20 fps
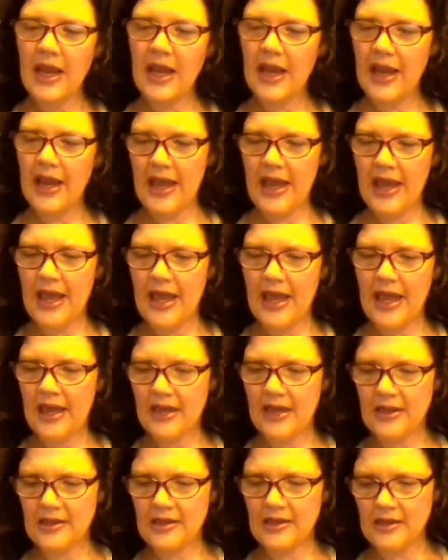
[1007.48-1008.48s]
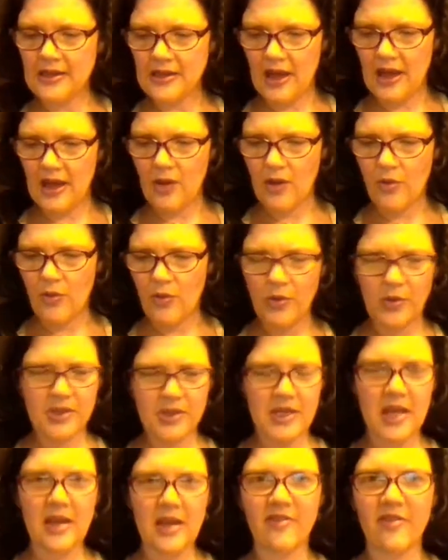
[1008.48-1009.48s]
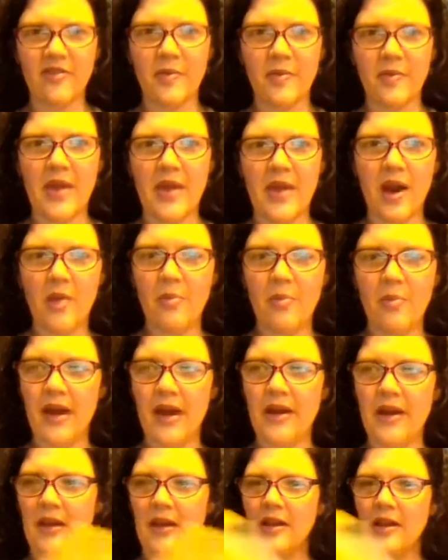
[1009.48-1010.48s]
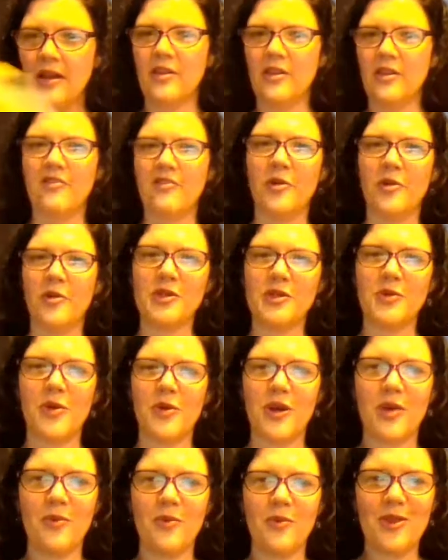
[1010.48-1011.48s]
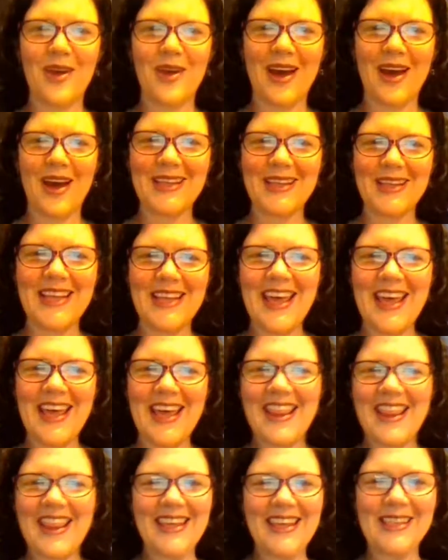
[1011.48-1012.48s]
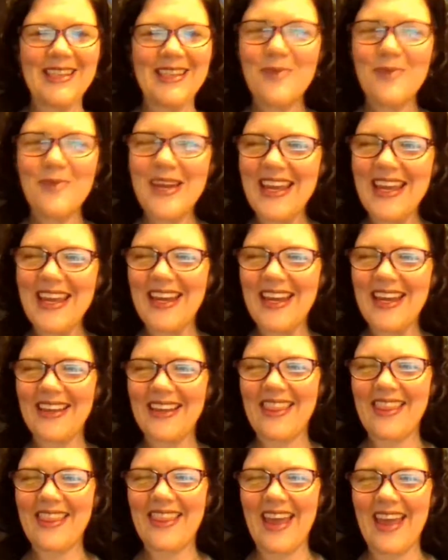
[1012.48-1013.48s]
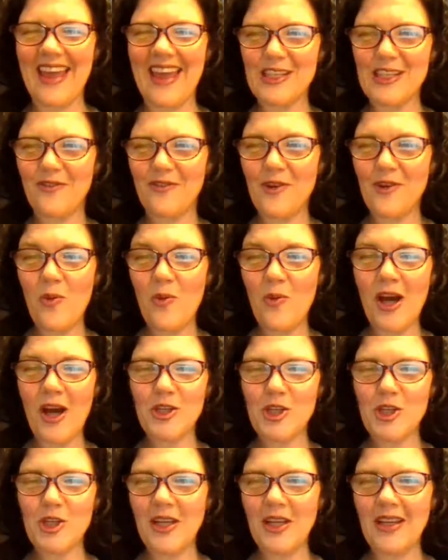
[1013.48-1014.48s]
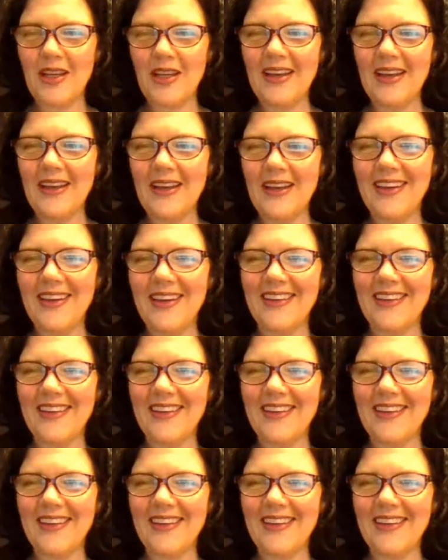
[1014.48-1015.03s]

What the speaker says: And we will take it from there. But look forward to working with you guys this week. Thanks for watching.